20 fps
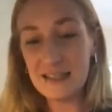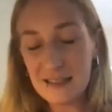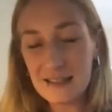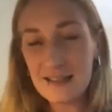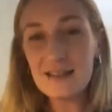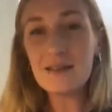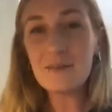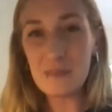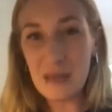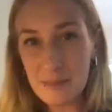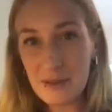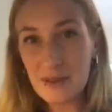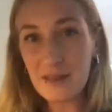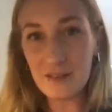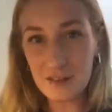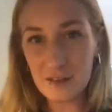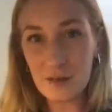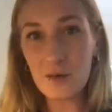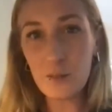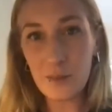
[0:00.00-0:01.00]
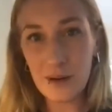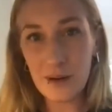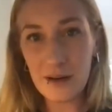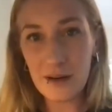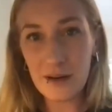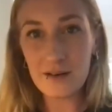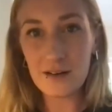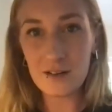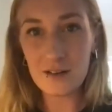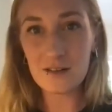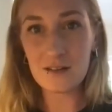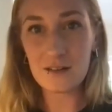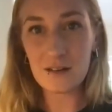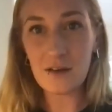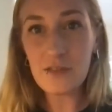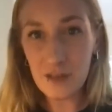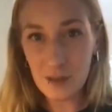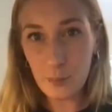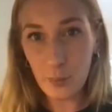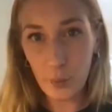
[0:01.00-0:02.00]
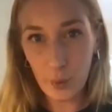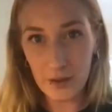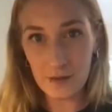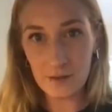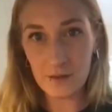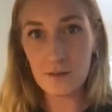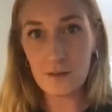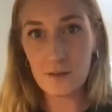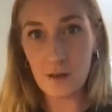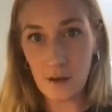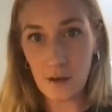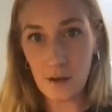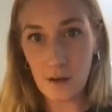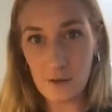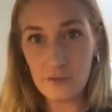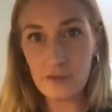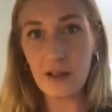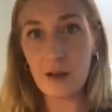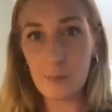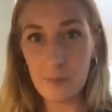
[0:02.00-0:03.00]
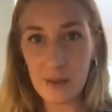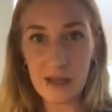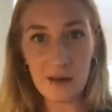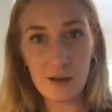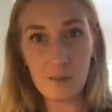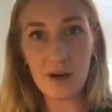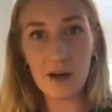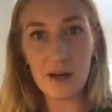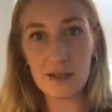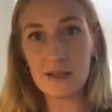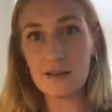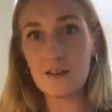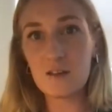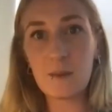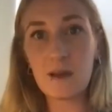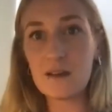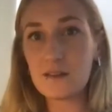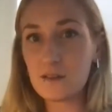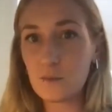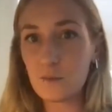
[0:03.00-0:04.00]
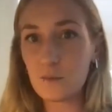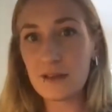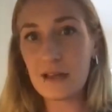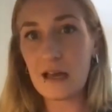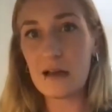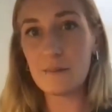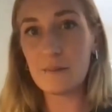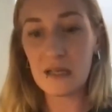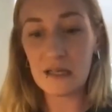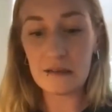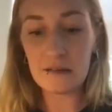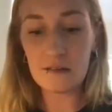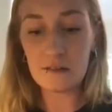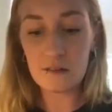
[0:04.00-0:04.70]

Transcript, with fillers: Maybe there's an awareness of the importance of like being a body in space and what that means.